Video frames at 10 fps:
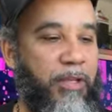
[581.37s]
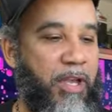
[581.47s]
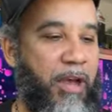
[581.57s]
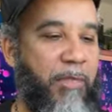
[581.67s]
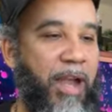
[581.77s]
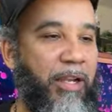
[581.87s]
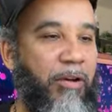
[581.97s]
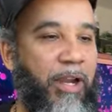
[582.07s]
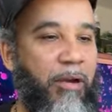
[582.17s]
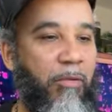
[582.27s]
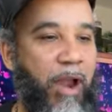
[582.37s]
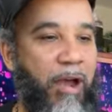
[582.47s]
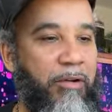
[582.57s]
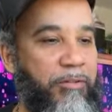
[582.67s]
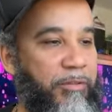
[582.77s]
I might go that
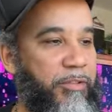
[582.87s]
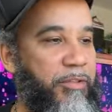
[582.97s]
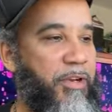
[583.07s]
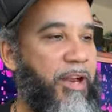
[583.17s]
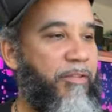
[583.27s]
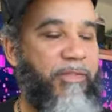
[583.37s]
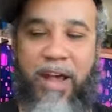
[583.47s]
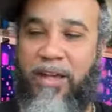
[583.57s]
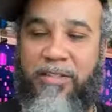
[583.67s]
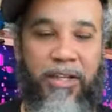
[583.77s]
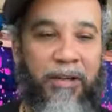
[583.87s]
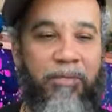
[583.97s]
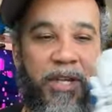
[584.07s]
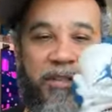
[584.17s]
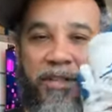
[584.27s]
route. Try to find
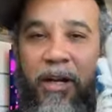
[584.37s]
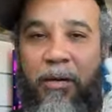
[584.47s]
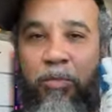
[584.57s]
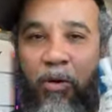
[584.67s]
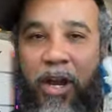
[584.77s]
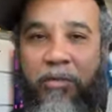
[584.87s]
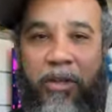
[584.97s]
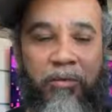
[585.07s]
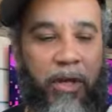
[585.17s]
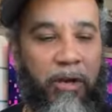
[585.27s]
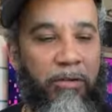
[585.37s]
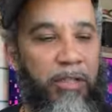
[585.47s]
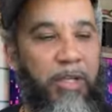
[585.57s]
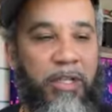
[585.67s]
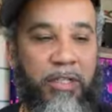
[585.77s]
something something premium though,
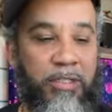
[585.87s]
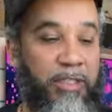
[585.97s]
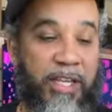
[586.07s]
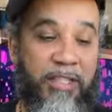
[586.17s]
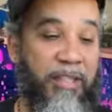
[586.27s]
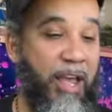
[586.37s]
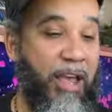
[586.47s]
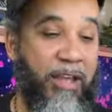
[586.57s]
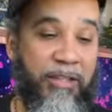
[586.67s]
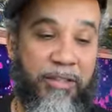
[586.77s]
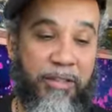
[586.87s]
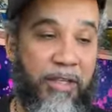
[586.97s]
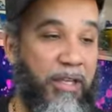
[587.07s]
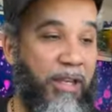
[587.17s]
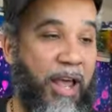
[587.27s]
cause these things
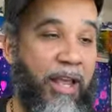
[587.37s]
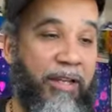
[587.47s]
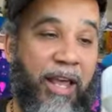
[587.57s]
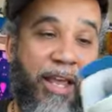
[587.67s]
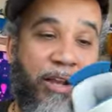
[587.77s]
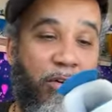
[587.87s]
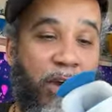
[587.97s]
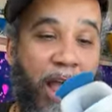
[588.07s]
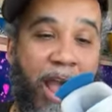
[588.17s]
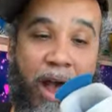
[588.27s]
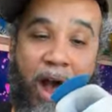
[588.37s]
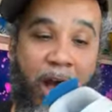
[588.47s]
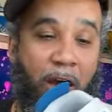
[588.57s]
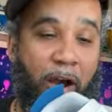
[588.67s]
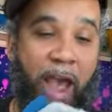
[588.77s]
like they going
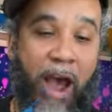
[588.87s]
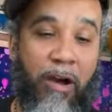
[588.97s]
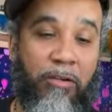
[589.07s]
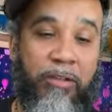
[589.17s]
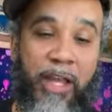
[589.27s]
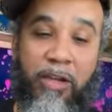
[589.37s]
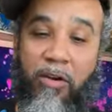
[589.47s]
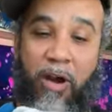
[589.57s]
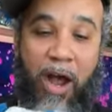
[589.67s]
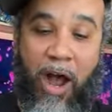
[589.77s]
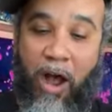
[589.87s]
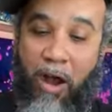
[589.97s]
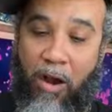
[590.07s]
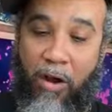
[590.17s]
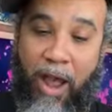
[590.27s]
all out. They going
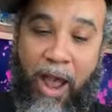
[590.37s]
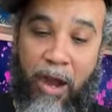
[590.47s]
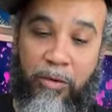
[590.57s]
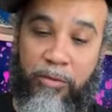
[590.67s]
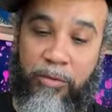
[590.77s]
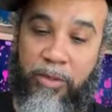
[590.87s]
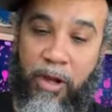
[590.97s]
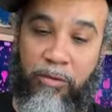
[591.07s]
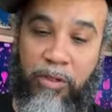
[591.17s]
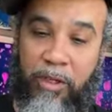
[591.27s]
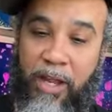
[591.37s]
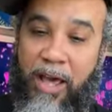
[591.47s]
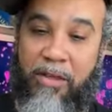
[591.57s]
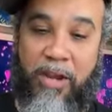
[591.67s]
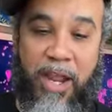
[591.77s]
all out on the
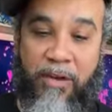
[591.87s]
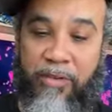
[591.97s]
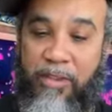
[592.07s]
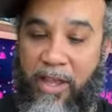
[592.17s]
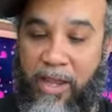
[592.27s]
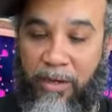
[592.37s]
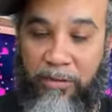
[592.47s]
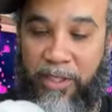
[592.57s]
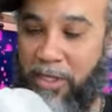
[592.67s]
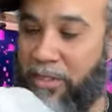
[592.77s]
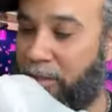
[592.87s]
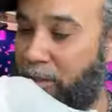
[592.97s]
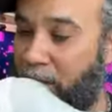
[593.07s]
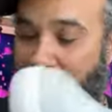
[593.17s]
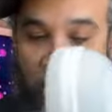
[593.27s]
leather and everything on these
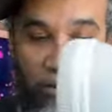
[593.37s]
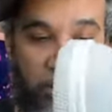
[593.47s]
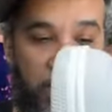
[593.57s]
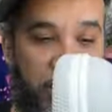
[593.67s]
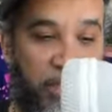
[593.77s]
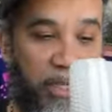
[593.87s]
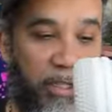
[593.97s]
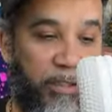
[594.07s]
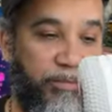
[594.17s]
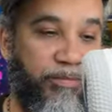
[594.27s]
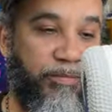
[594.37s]
on these uh